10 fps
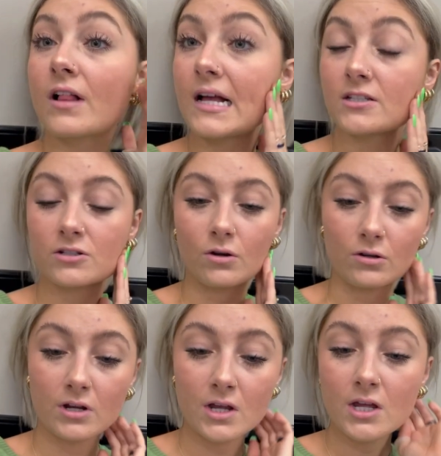class is
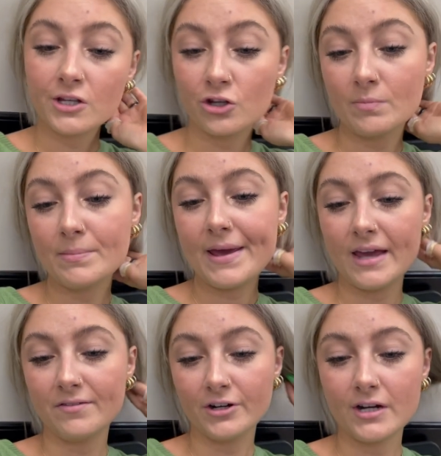called Human
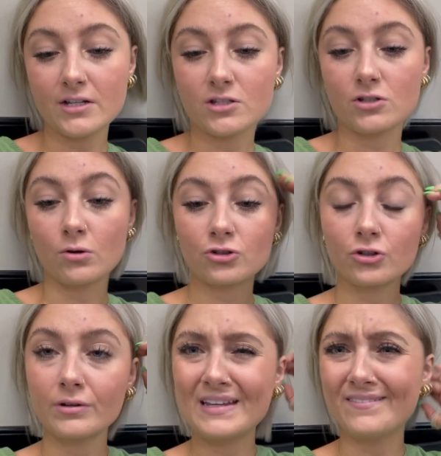Behavior and
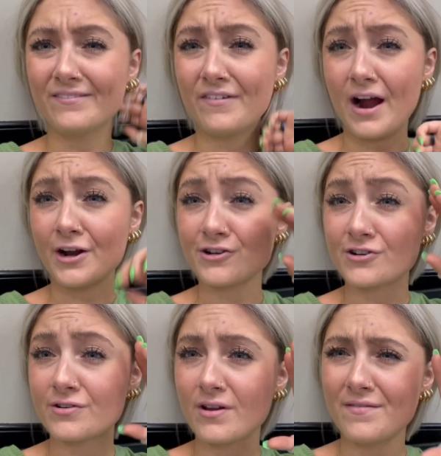Social
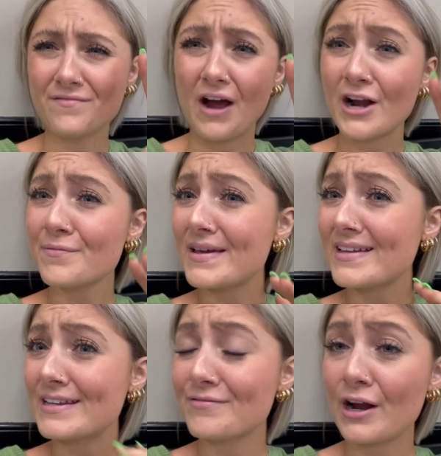Environ
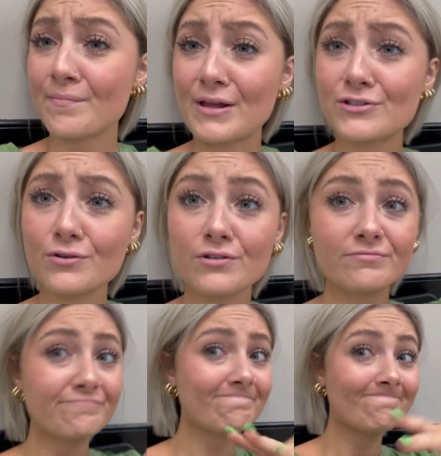Environment, Environmental.
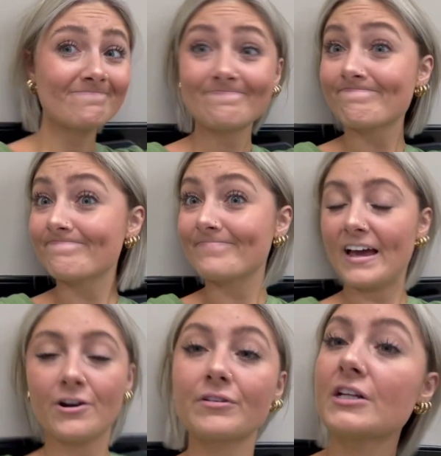
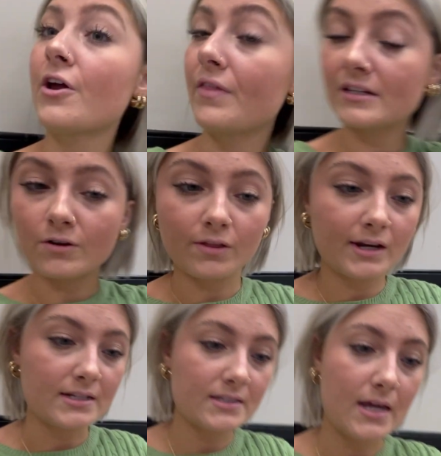I don't really know. That's all that
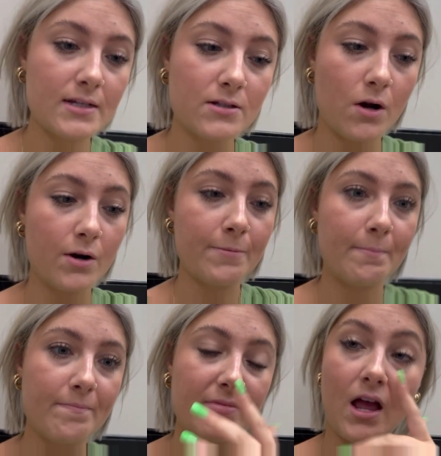it says
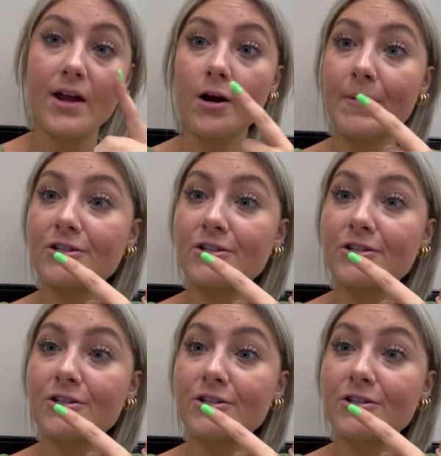online on my